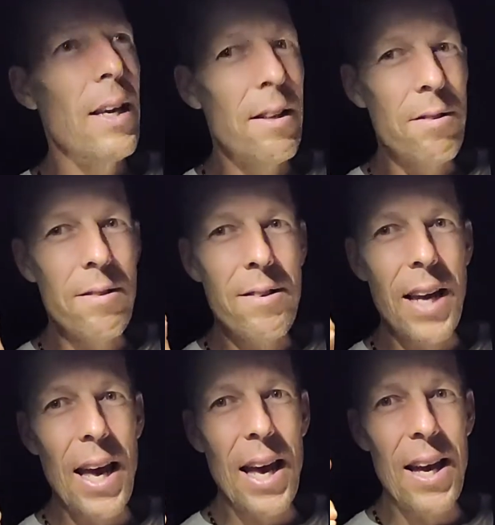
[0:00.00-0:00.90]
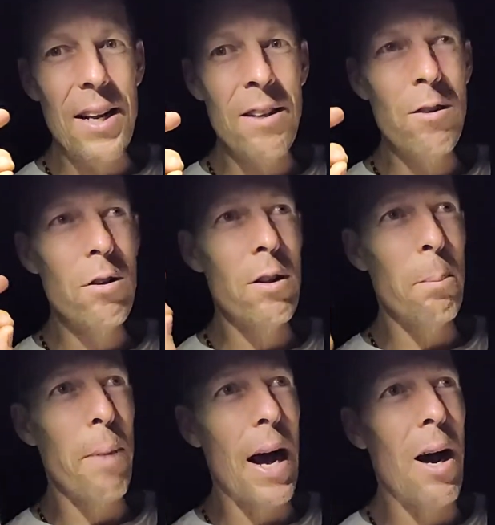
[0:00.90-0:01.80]
is 10 to
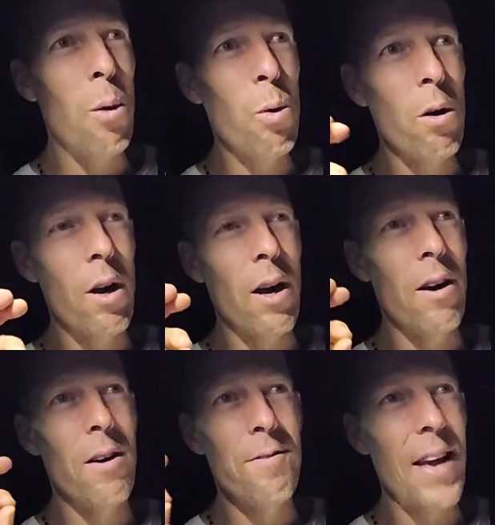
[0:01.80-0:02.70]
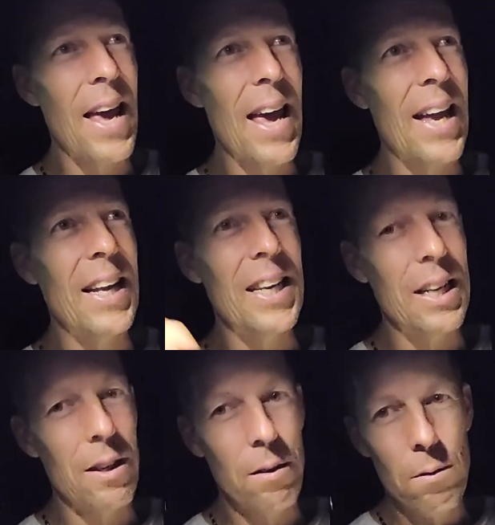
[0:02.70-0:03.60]
the power of
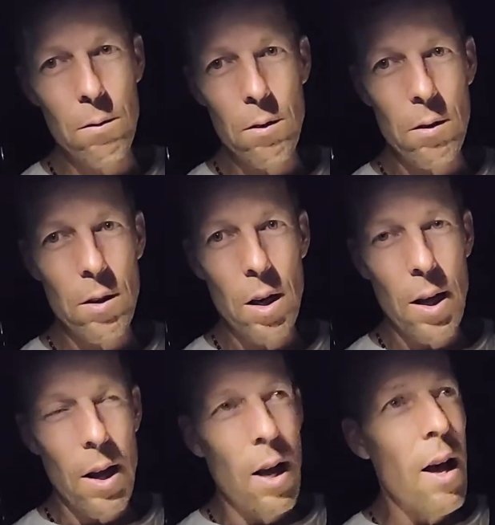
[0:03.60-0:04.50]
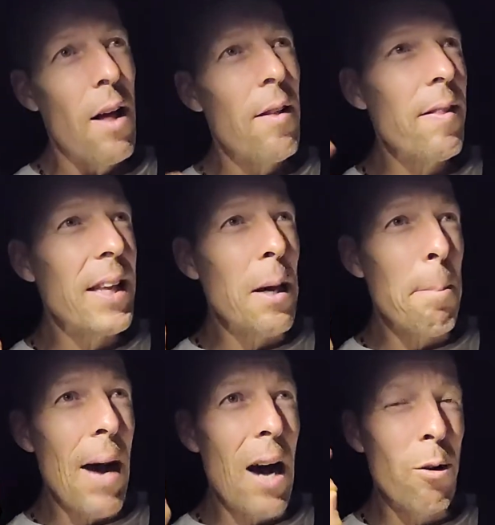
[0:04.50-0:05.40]
80. The
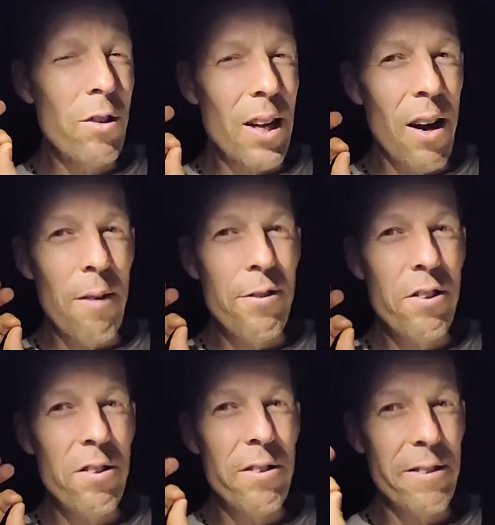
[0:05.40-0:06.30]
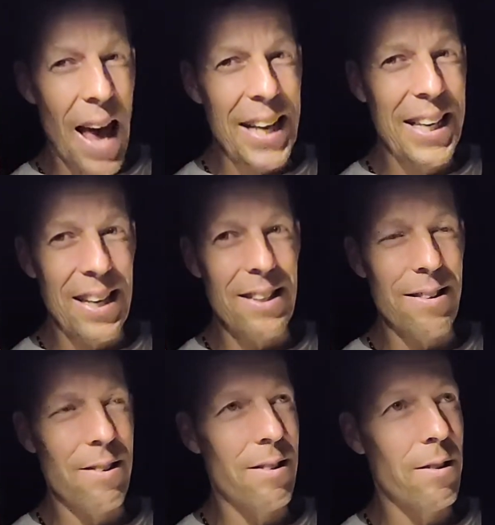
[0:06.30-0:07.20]
amount of
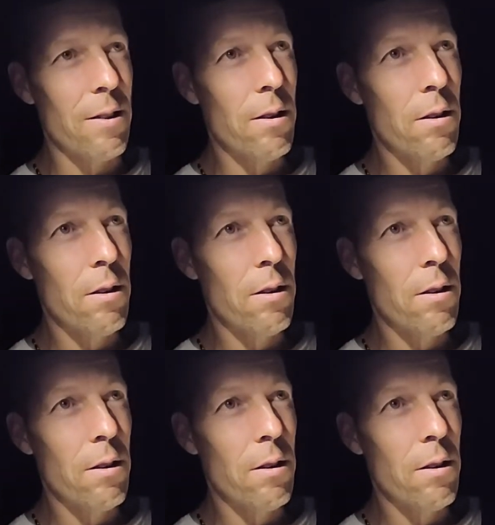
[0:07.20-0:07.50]
seconds